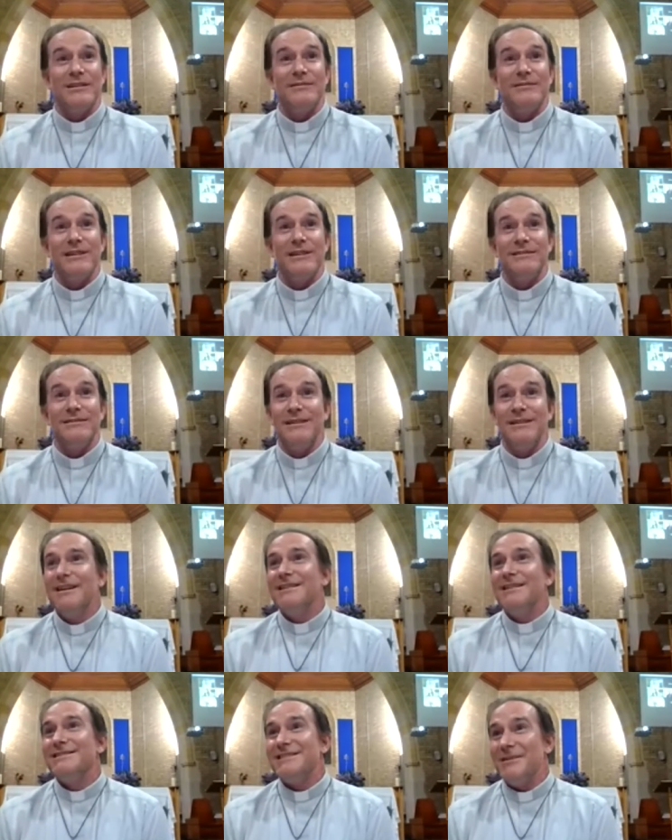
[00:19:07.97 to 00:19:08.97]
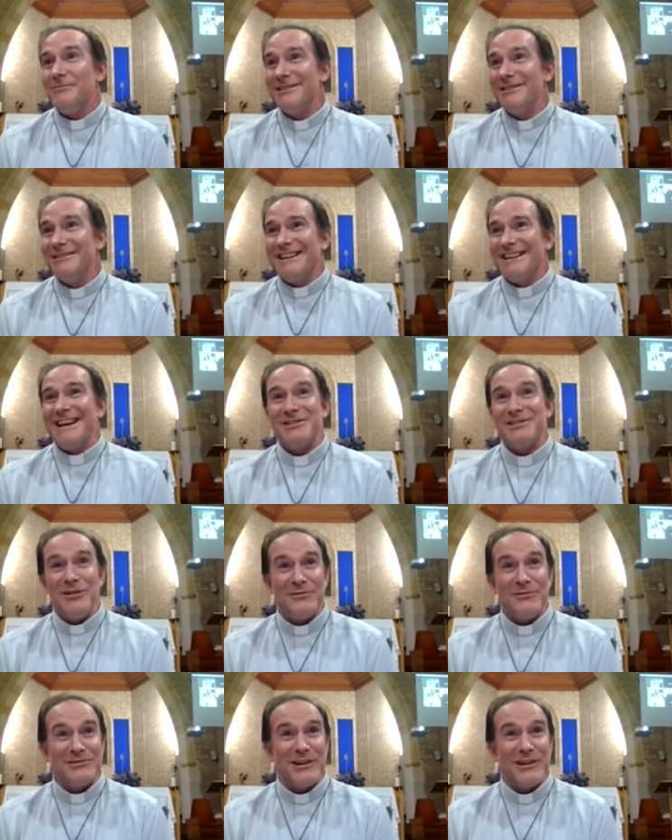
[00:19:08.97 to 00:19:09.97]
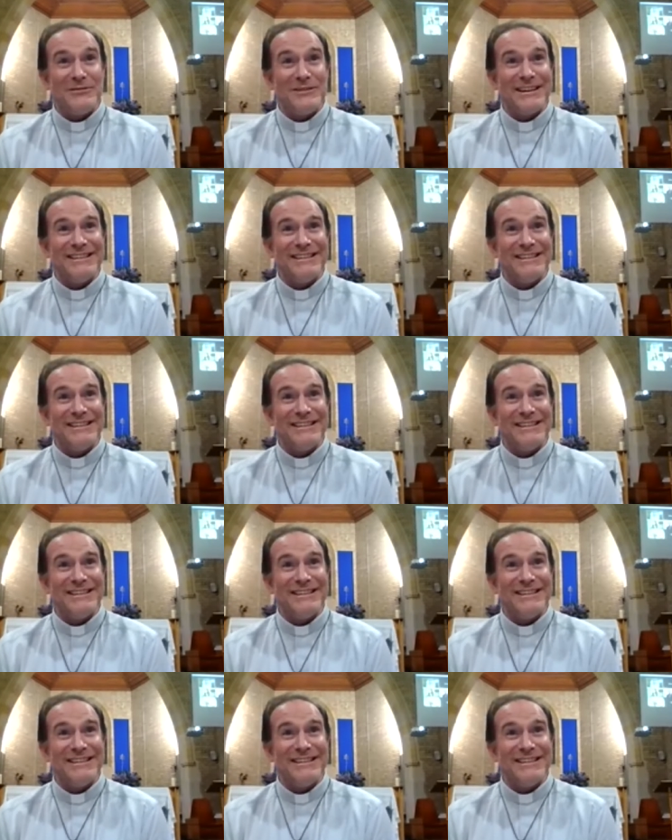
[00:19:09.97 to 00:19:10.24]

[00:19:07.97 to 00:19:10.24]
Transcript: And then someone cuts you off in traffic,